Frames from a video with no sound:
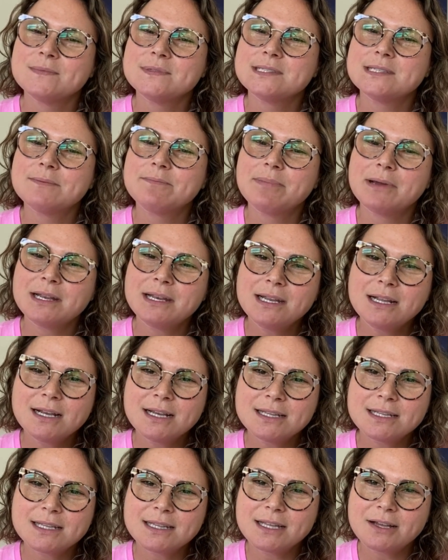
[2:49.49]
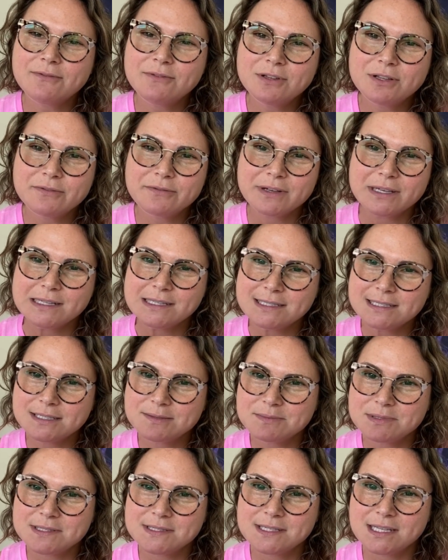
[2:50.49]
Depending on the level of
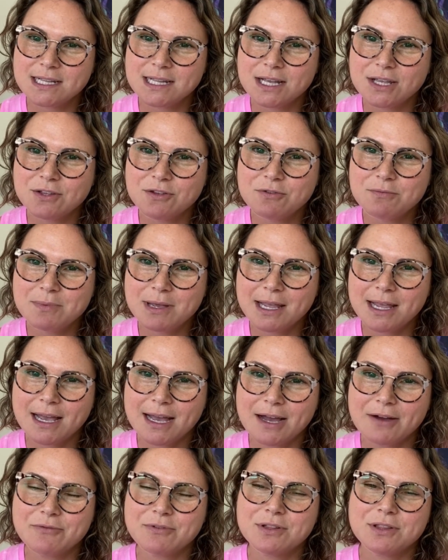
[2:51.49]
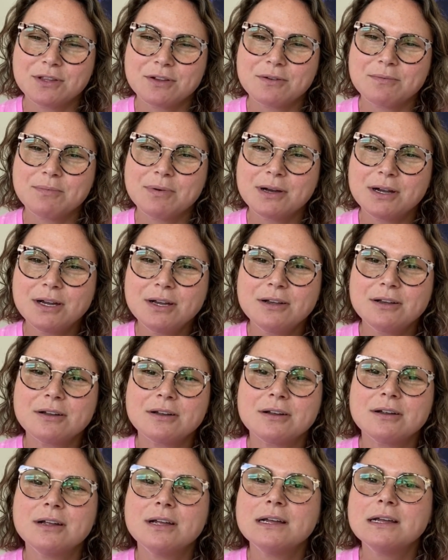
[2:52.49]
intimacy that you may have with your
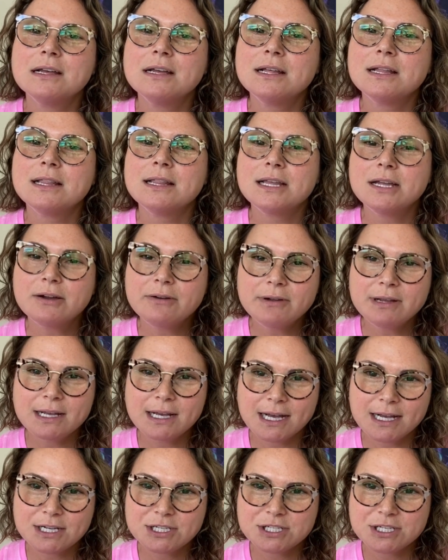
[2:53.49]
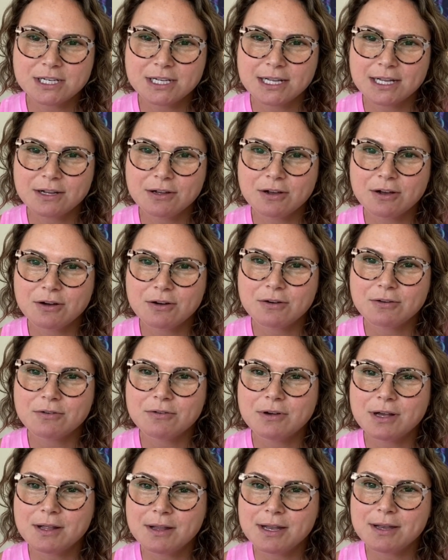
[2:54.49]
partner, their reaction can
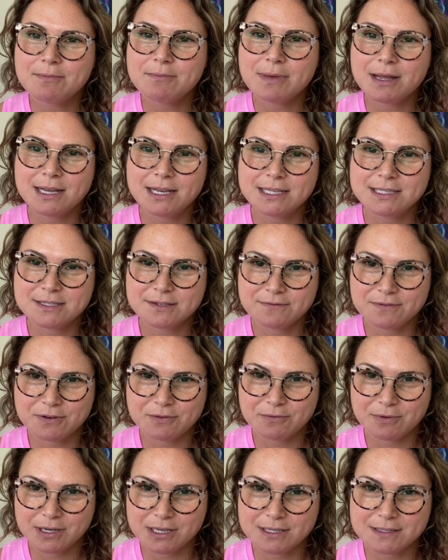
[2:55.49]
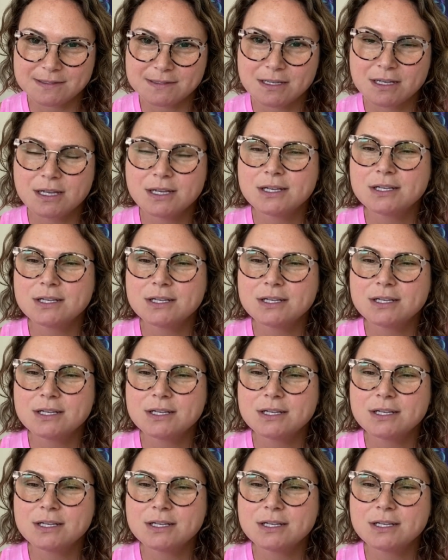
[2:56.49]
go in many different ways.